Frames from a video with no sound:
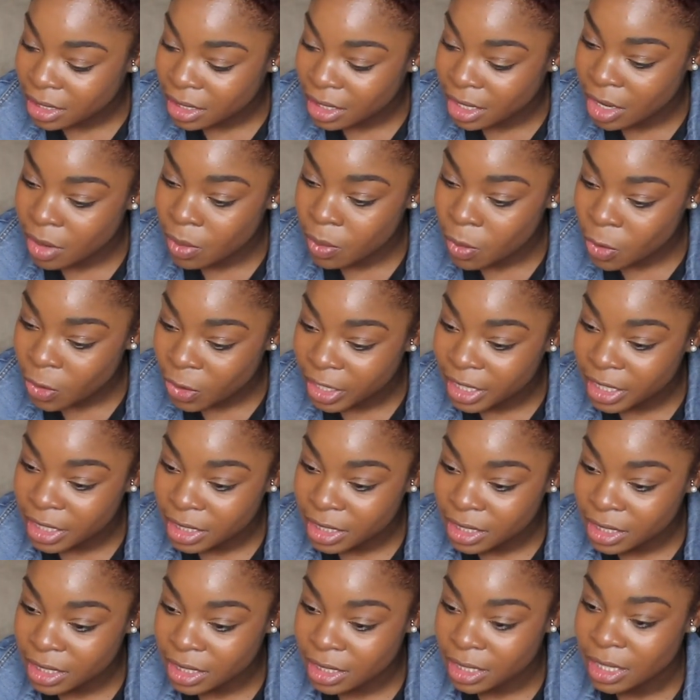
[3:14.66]
and
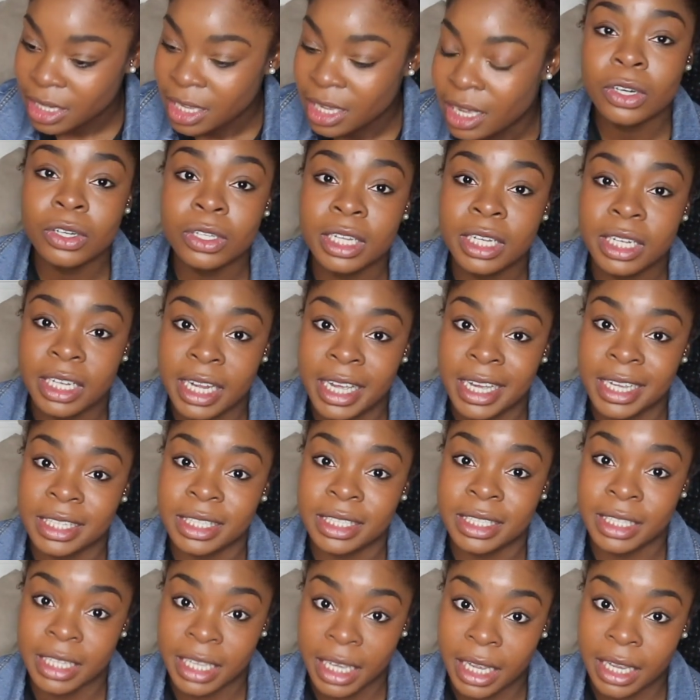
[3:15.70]
moist for the
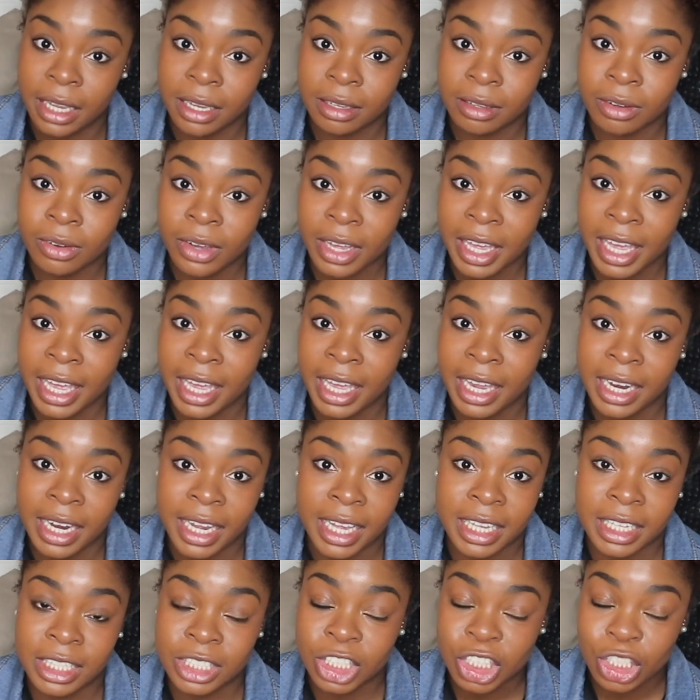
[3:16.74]
next day, okay?
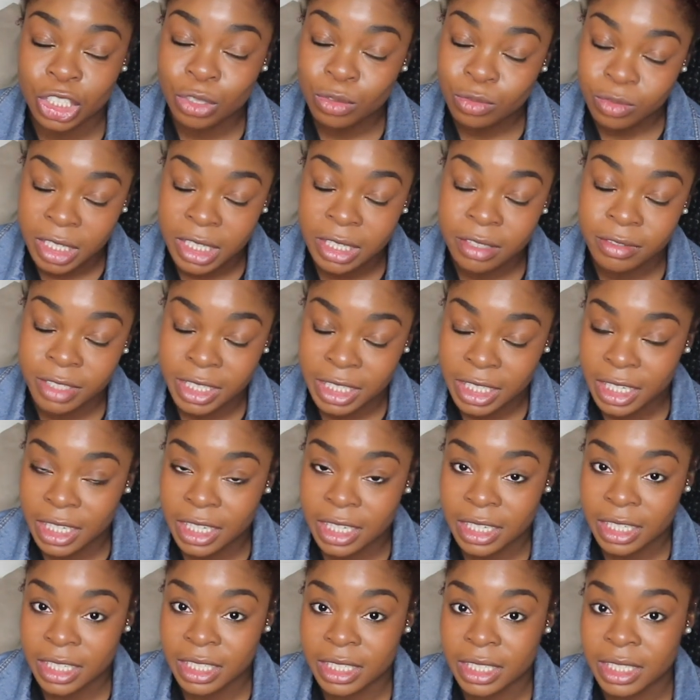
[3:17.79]
Like it's just really
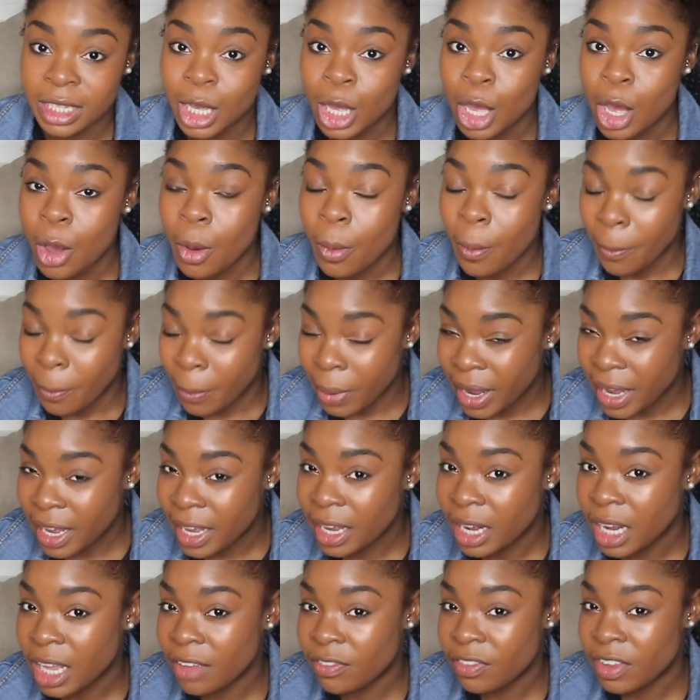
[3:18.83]
ridiculous.
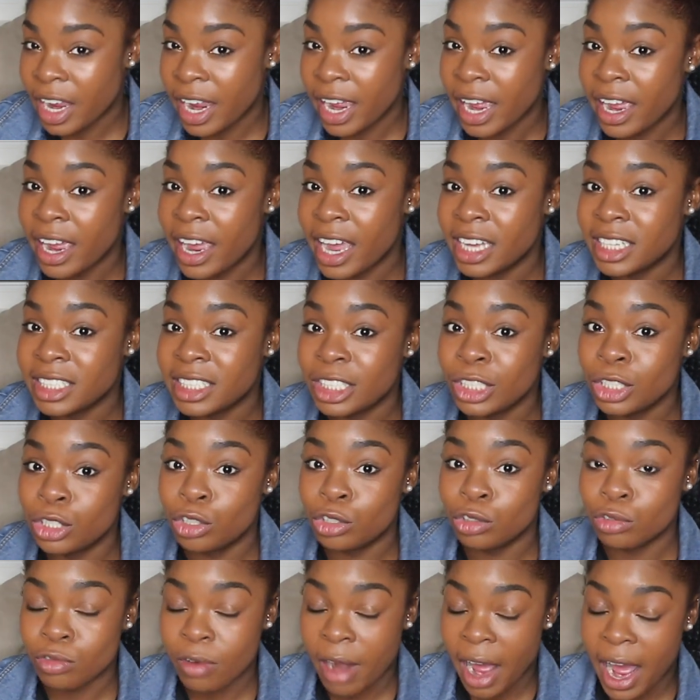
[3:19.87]
But if your hair actually
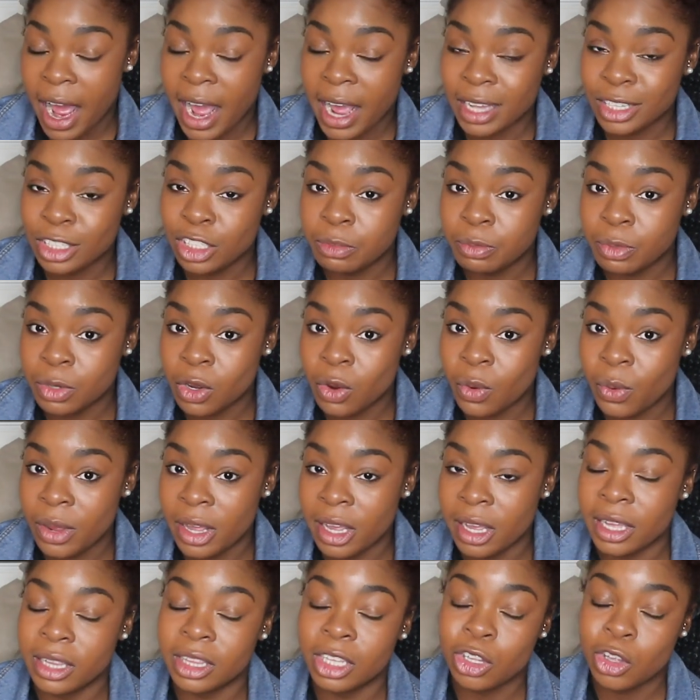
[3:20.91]
dries super
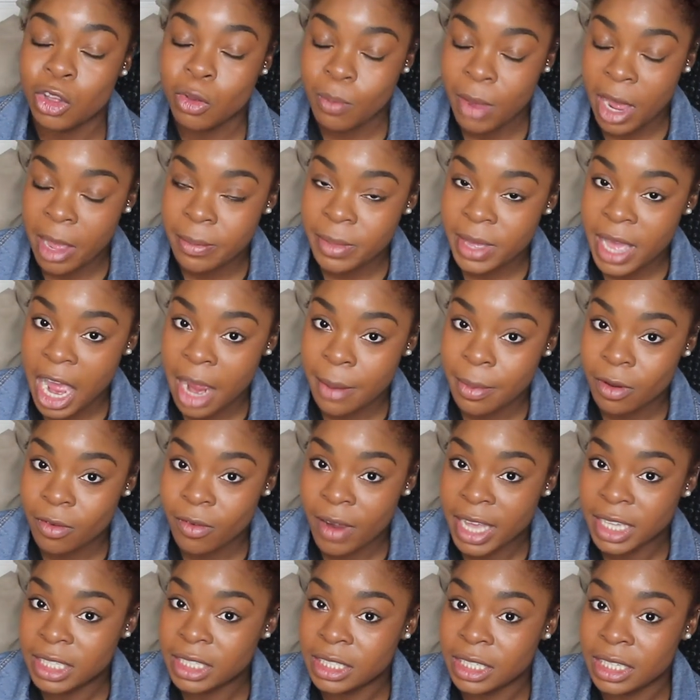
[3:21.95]
quick, then you might be high
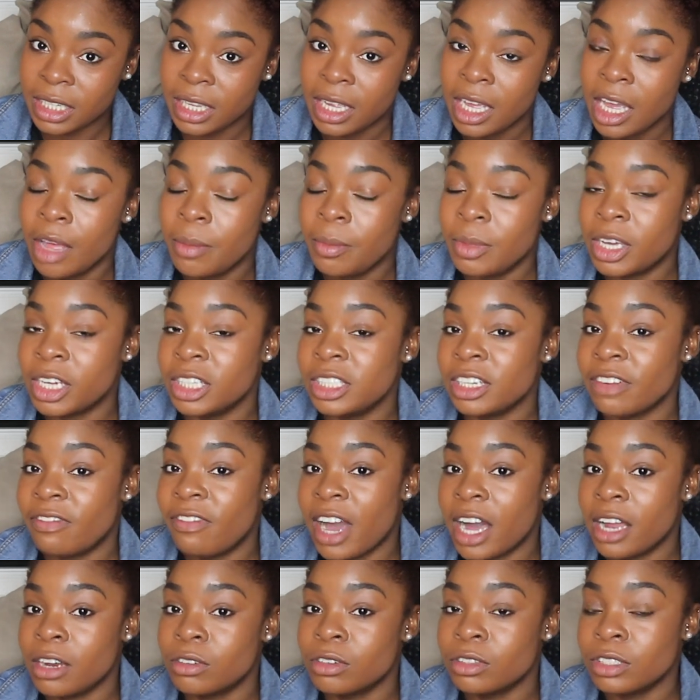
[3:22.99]
porosity because your
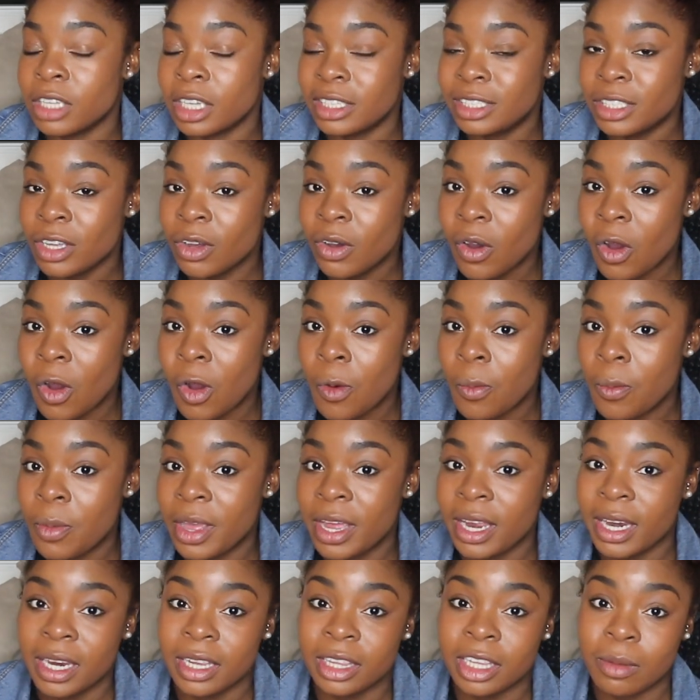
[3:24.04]
follicles are so
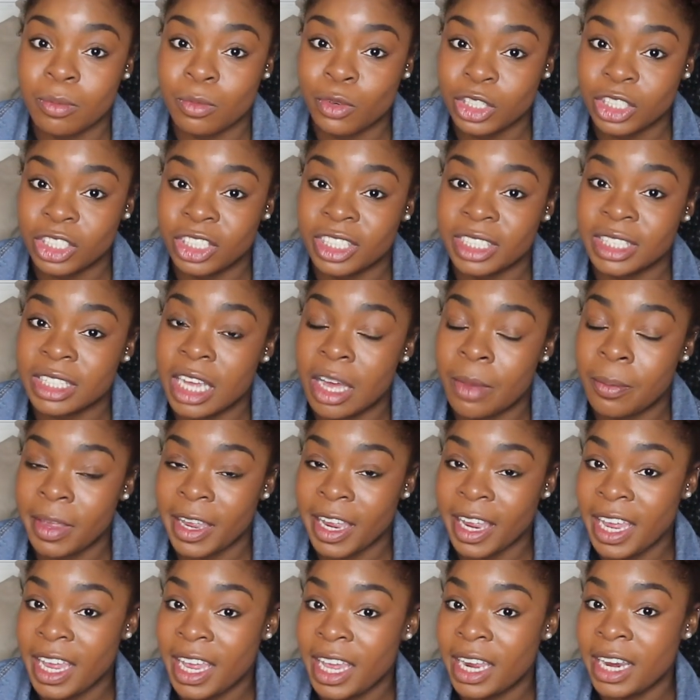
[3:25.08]
open, the moisture is coming
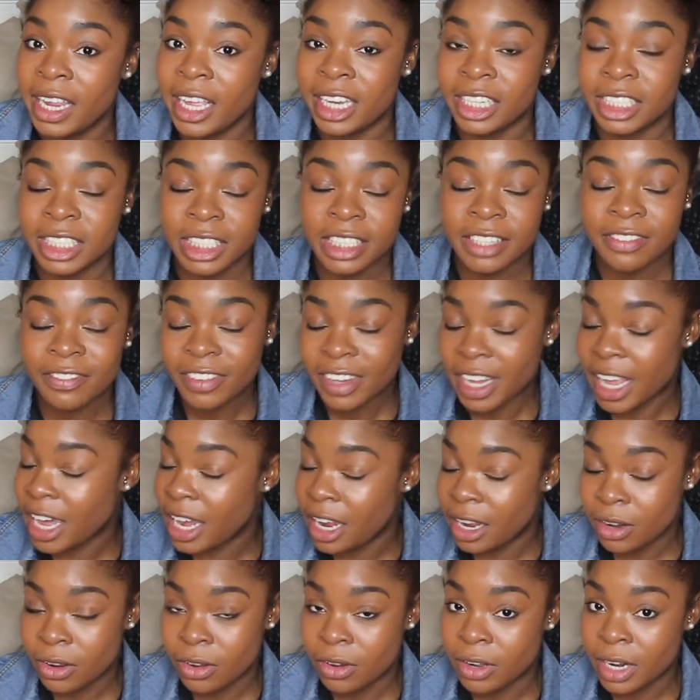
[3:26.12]
in and just
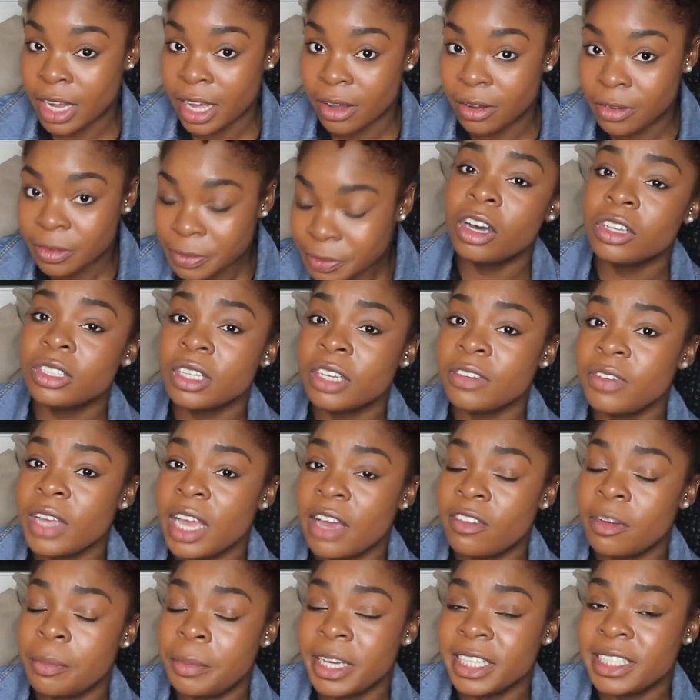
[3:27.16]
flying on out. Also, if you
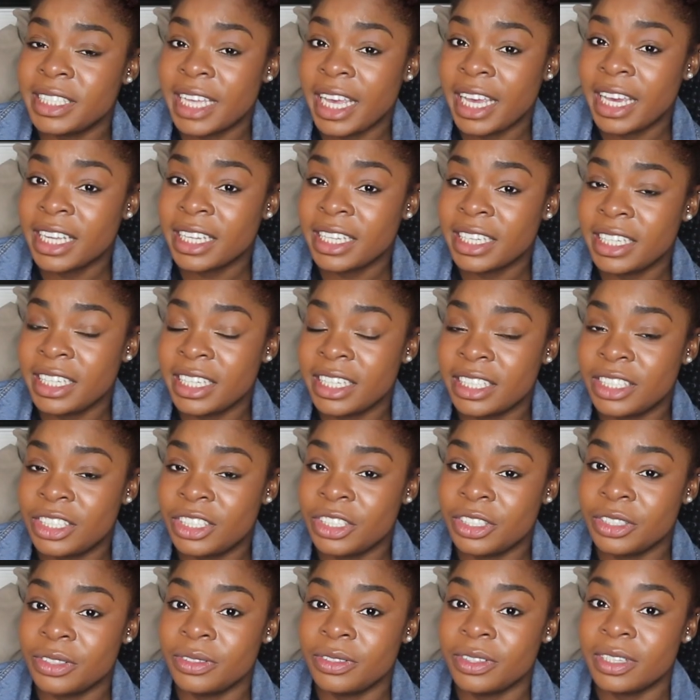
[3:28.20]
have a big tangling
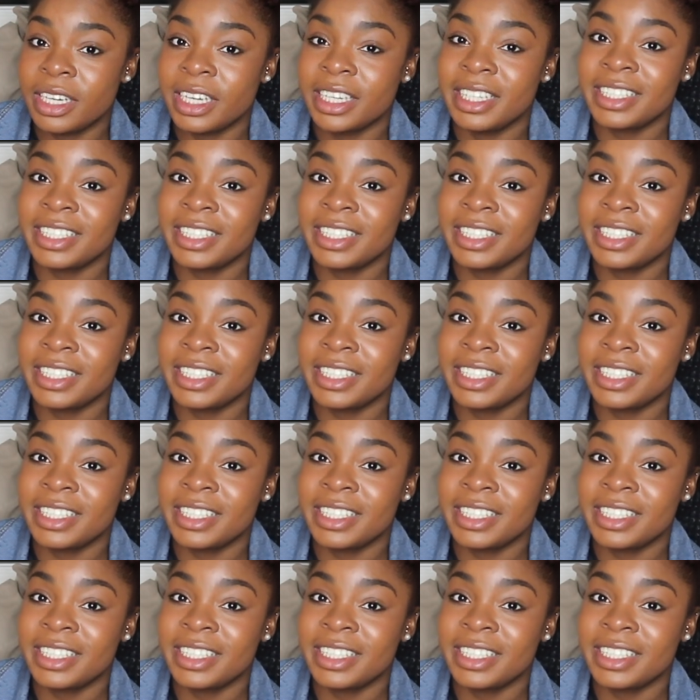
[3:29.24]
issue,